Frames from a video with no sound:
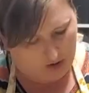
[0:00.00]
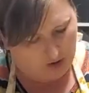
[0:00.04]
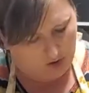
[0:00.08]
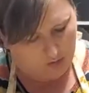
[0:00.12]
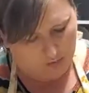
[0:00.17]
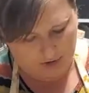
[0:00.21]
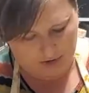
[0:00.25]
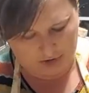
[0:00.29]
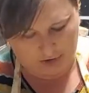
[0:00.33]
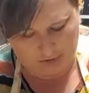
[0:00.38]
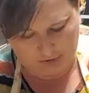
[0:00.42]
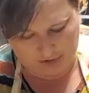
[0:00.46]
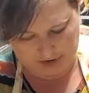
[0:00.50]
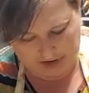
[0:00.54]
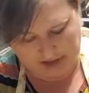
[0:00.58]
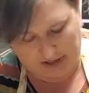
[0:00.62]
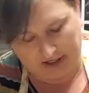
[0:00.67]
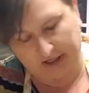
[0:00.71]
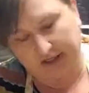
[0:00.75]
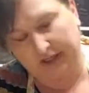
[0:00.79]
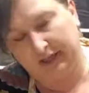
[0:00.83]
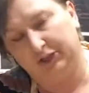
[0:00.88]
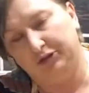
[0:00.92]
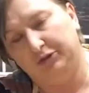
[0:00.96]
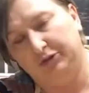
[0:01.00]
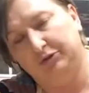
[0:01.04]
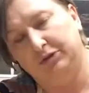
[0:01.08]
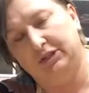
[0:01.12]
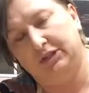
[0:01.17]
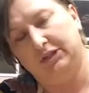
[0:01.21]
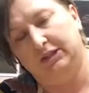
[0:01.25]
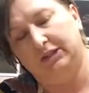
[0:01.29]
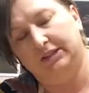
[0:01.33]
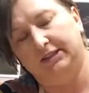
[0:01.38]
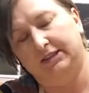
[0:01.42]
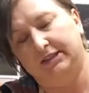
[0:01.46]
when you were a kid and you
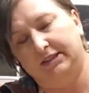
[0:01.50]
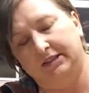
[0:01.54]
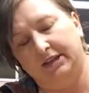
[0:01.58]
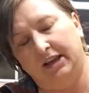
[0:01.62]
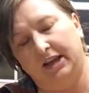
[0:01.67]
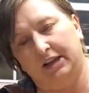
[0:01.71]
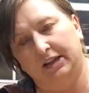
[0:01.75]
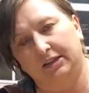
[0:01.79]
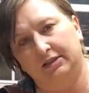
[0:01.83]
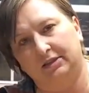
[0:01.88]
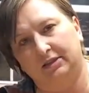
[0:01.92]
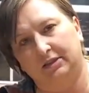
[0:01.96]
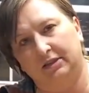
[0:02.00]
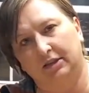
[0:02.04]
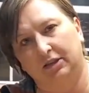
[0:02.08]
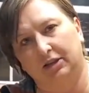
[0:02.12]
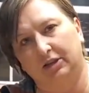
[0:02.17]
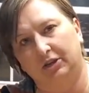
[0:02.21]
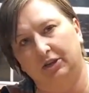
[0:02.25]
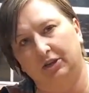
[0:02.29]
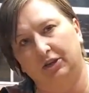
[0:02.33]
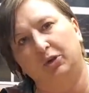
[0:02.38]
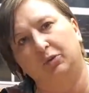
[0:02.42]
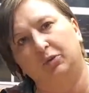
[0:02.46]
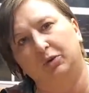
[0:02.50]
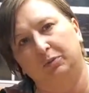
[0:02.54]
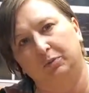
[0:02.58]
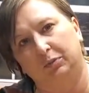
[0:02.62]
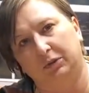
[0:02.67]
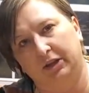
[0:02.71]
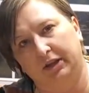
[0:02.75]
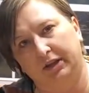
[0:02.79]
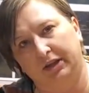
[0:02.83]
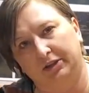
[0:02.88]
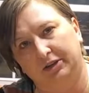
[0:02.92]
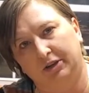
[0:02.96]
did the snakes, you know, with
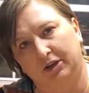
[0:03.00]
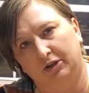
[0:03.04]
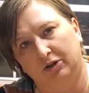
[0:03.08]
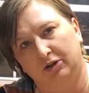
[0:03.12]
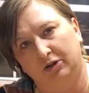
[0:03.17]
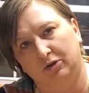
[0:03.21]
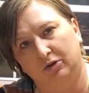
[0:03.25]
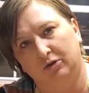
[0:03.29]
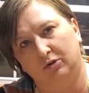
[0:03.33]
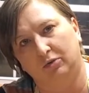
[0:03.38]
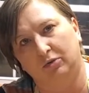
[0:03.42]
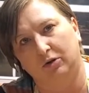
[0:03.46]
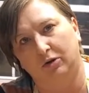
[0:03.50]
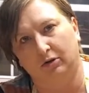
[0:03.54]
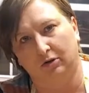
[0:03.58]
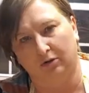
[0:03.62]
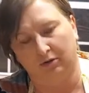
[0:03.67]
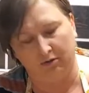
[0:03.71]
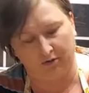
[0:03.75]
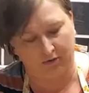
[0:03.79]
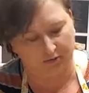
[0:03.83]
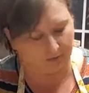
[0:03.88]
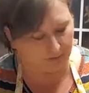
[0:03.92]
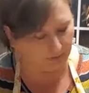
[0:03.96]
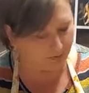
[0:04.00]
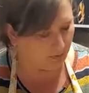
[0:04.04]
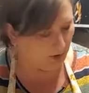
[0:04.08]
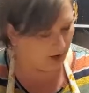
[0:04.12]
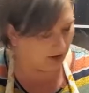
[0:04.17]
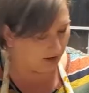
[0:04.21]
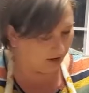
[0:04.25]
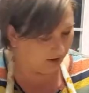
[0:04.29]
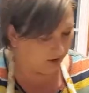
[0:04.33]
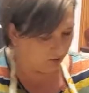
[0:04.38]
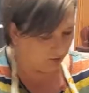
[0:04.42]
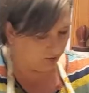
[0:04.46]
Play-Doh or
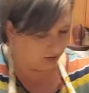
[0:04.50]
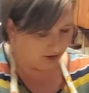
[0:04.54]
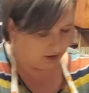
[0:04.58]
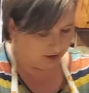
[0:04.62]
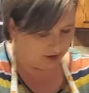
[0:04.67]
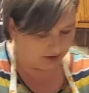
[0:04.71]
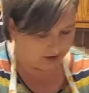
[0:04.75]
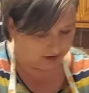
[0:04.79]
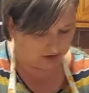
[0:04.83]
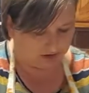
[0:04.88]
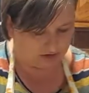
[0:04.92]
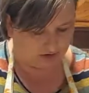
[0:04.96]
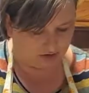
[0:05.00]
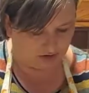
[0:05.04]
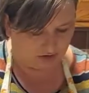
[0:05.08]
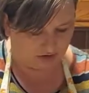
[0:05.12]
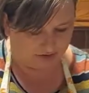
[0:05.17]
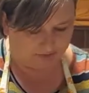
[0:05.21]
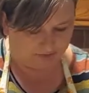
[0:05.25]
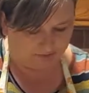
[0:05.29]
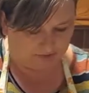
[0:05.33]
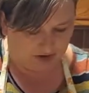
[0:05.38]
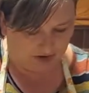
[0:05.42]
pie crust or